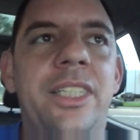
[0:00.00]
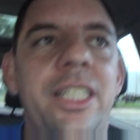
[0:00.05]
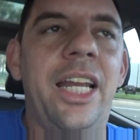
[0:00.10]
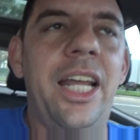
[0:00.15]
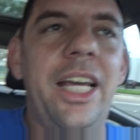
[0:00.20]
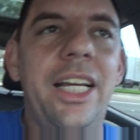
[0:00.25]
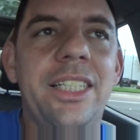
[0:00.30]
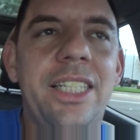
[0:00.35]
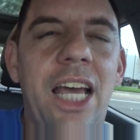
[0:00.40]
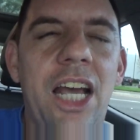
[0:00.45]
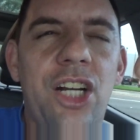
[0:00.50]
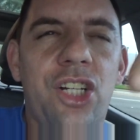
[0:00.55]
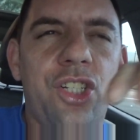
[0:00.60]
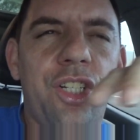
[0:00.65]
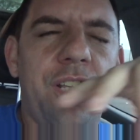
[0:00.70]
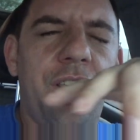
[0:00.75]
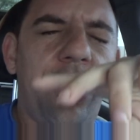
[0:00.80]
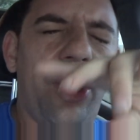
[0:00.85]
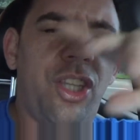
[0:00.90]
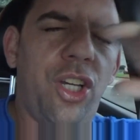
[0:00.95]
Today is
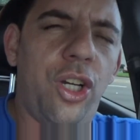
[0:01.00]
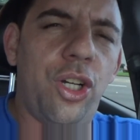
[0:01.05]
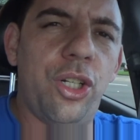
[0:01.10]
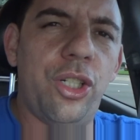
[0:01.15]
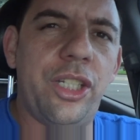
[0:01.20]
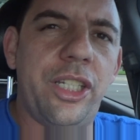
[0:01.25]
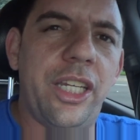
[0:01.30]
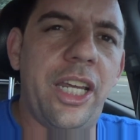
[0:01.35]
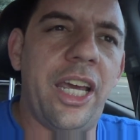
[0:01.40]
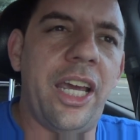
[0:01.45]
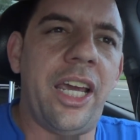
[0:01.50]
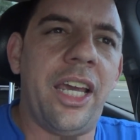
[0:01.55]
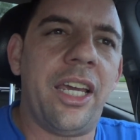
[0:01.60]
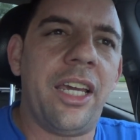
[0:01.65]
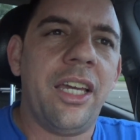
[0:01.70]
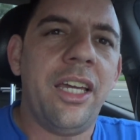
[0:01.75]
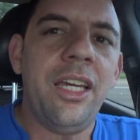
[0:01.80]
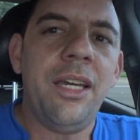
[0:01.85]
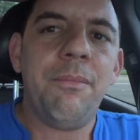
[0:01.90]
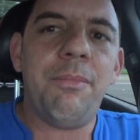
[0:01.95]
actually
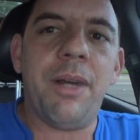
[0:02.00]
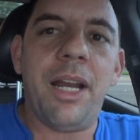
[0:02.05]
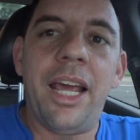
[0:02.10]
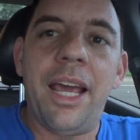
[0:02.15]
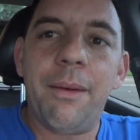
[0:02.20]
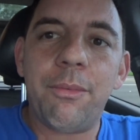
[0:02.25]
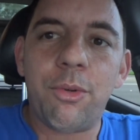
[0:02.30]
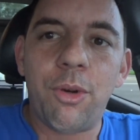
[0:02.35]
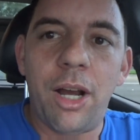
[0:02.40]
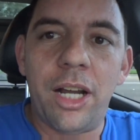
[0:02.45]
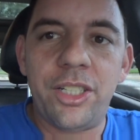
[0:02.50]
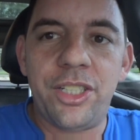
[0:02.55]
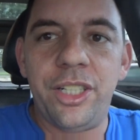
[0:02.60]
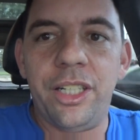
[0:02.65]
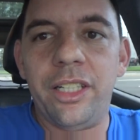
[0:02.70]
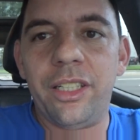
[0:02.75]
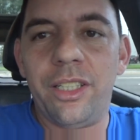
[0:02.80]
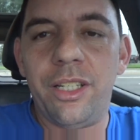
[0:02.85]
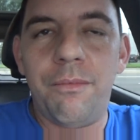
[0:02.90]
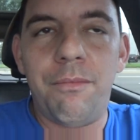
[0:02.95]
Thursday, but I am garage
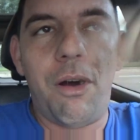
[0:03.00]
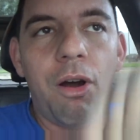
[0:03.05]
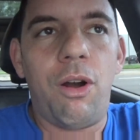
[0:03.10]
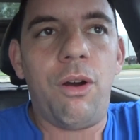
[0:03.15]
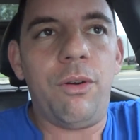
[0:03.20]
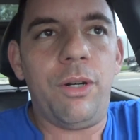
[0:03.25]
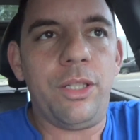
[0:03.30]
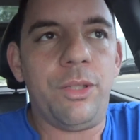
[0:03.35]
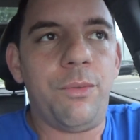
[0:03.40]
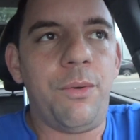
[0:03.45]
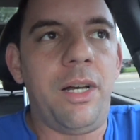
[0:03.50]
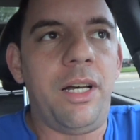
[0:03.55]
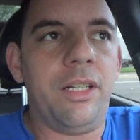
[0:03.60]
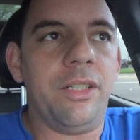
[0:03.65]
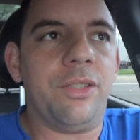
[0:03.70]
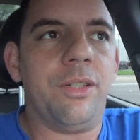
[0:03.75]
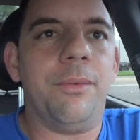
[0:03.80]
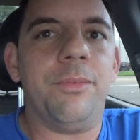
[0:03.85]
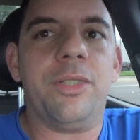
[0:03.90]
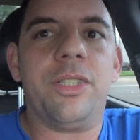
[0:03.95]
selling tomorrow as well,
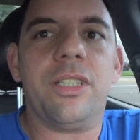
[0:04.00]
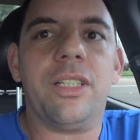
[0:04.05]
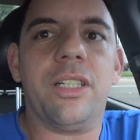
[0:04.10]
so I'm just